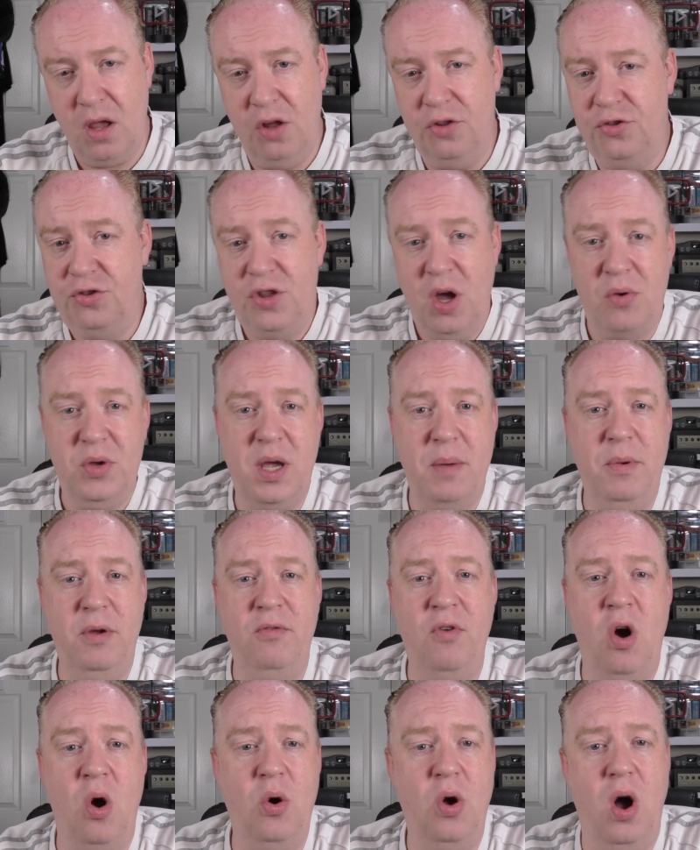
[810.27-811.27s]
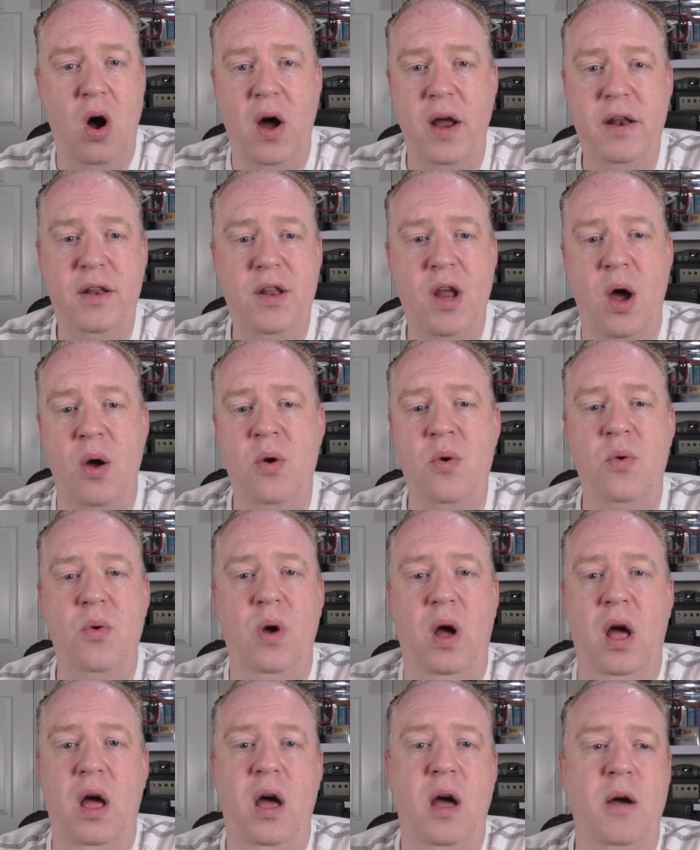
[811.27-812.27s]
Don't get me wrong, I
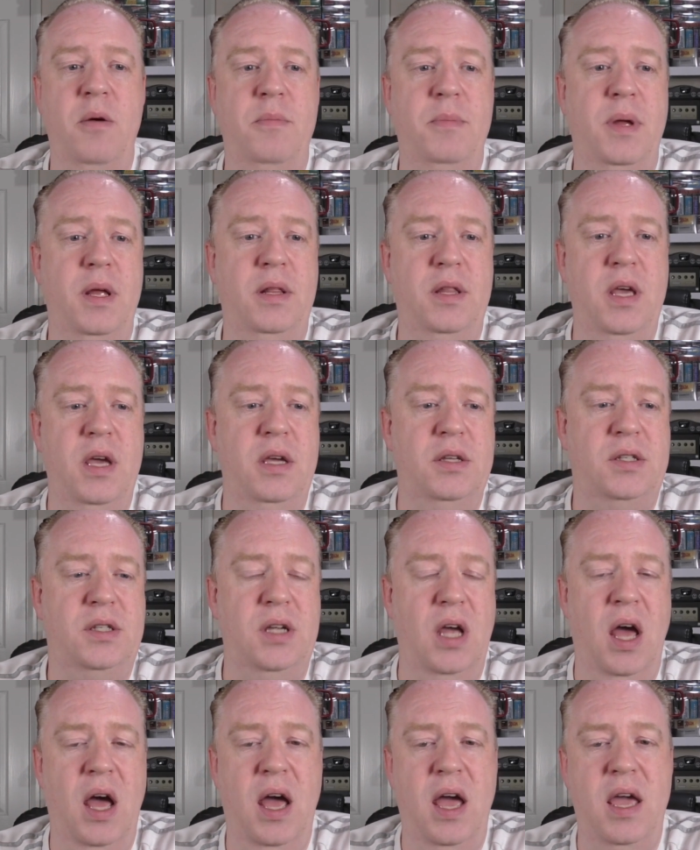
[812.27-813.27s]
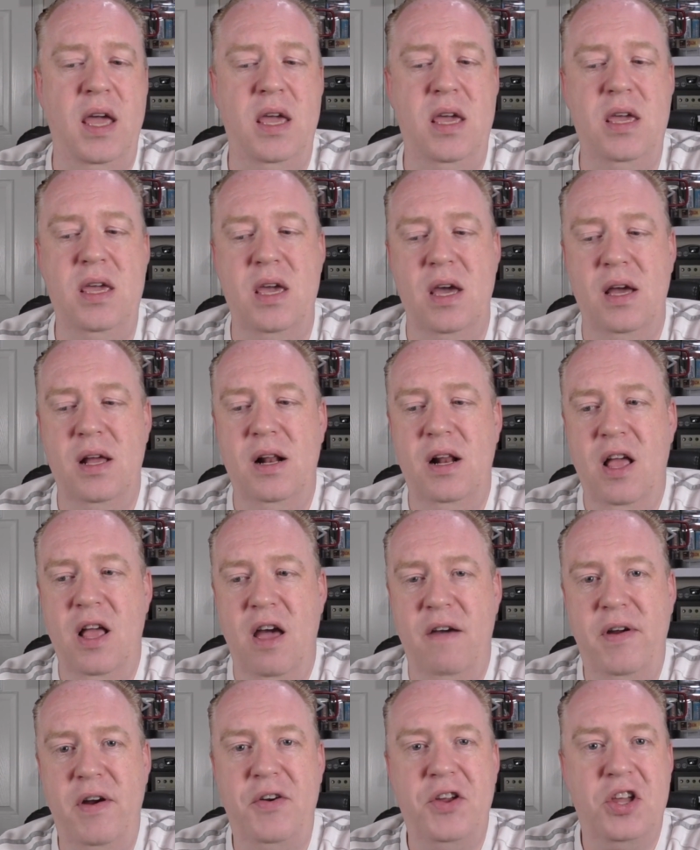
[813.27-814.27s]
know it's a
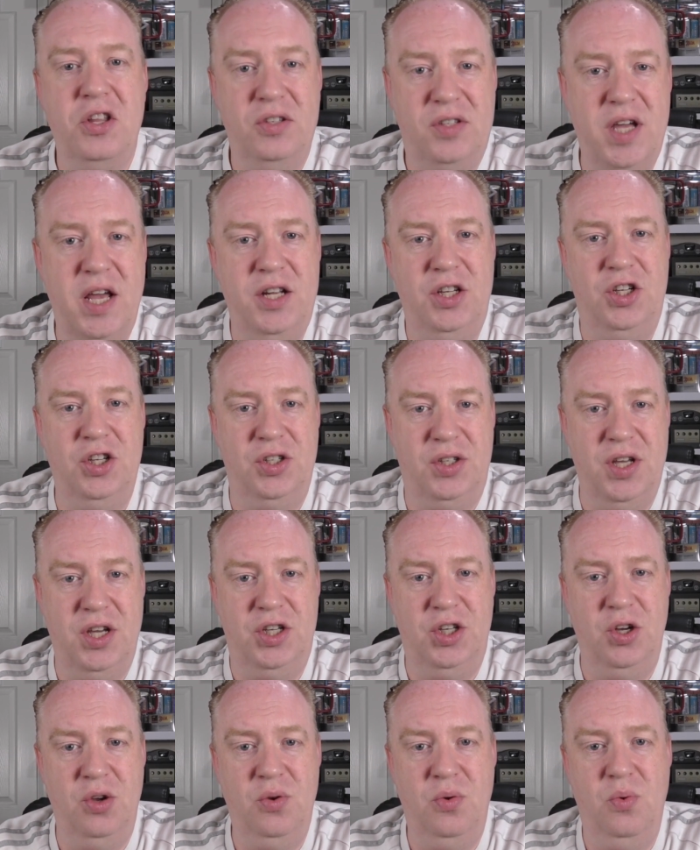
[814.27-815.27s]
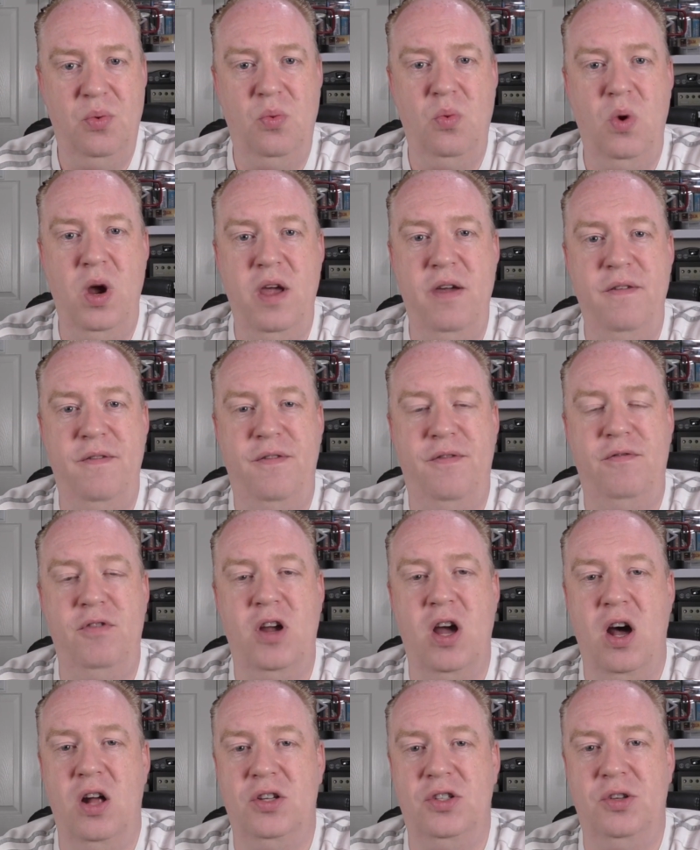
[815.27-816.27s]
very contentious issue with
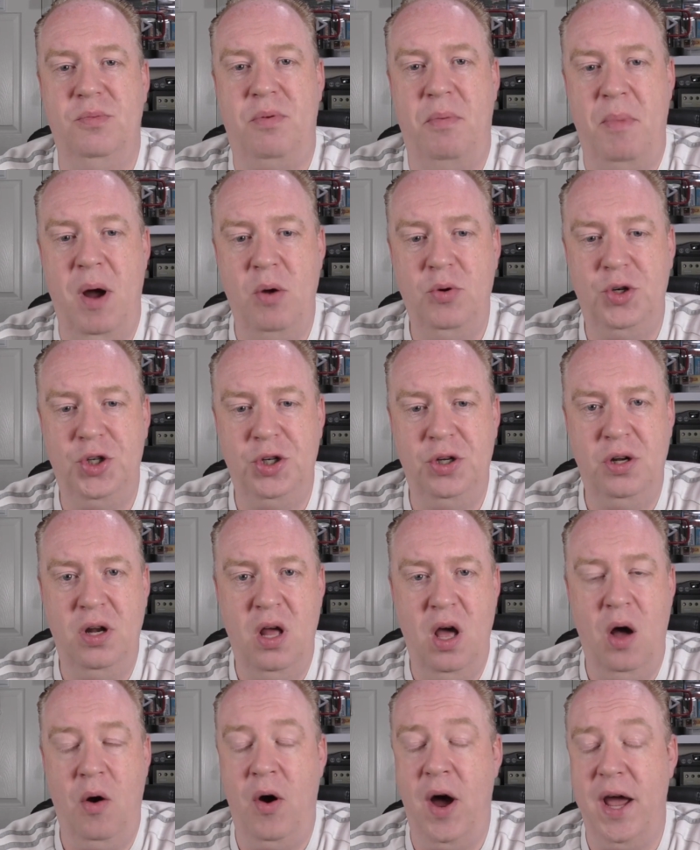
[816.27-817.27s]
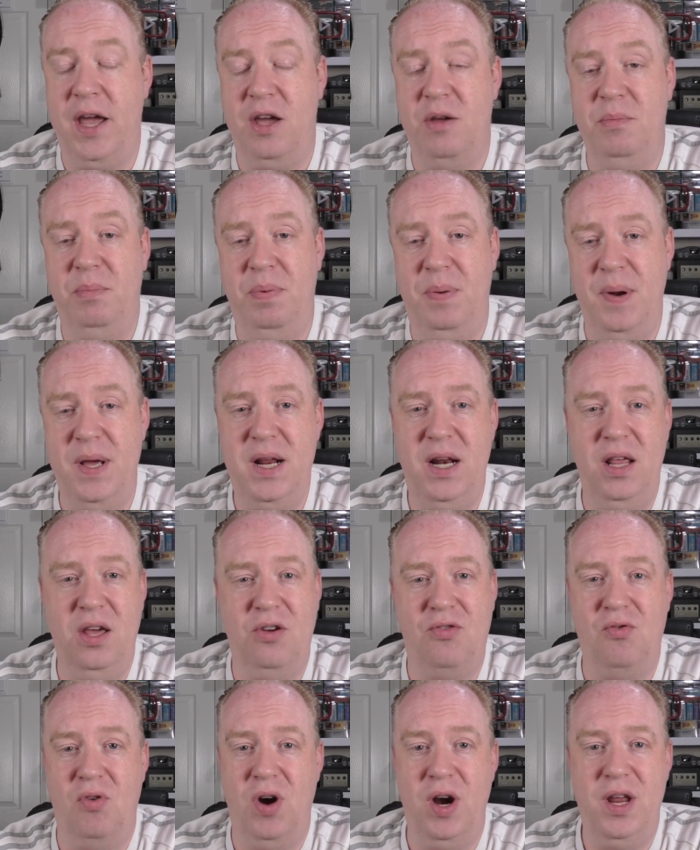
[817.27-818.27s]
regards to promotion. I completely
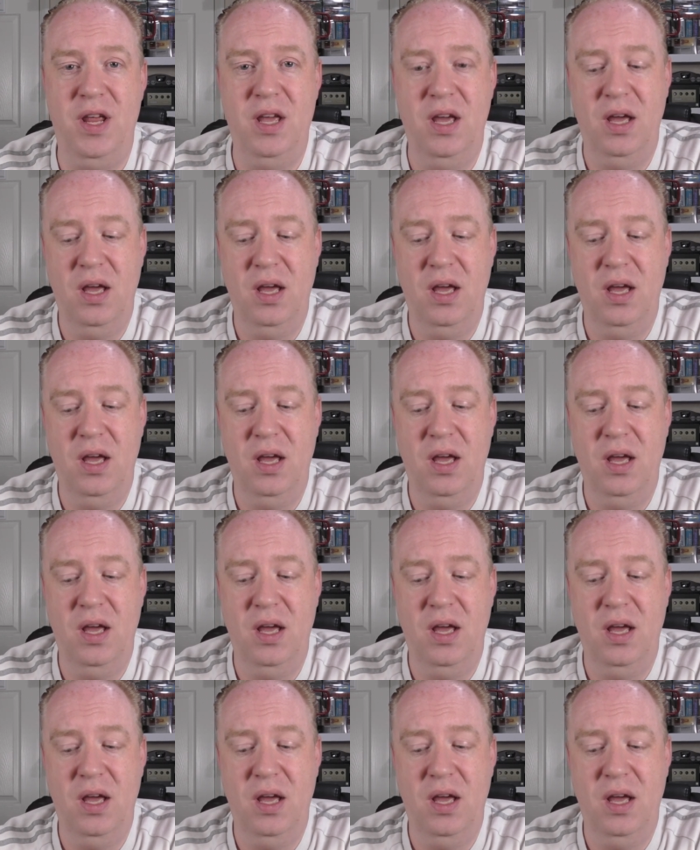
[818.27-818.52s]
agree.